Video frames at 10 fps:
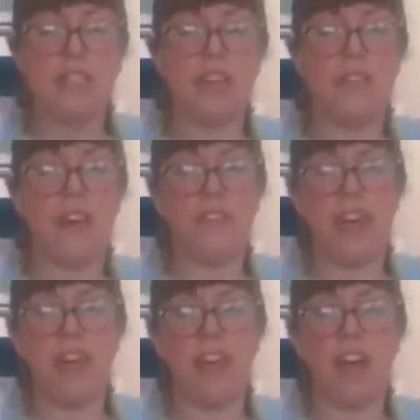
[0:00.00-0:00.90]
so that
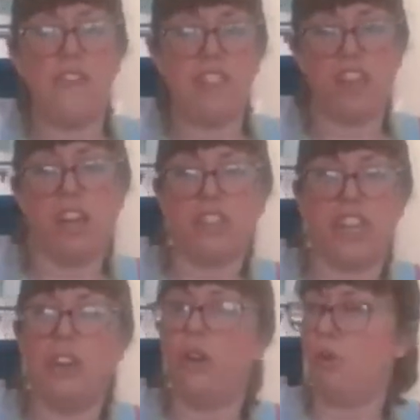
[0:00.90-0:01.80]
they're either
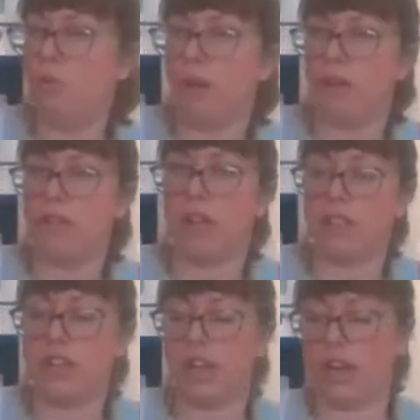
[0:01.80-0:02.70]
touching or almost
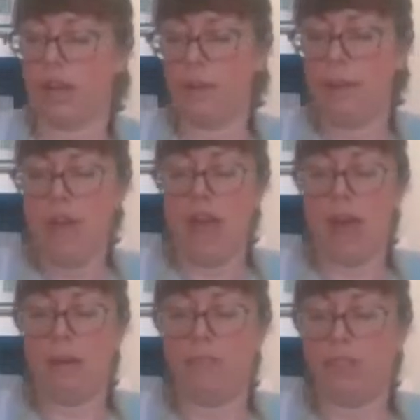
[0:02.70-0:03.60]
touching.
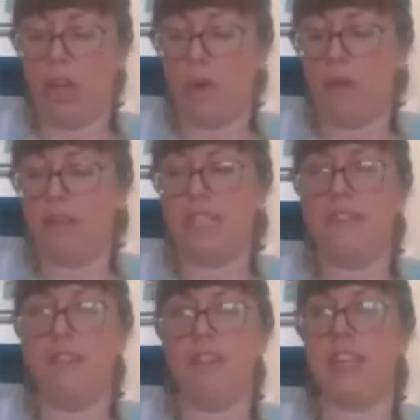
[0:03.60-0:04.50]
So I'm going to
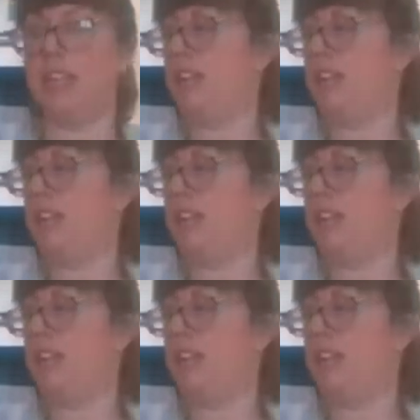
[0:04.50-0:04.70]
give those to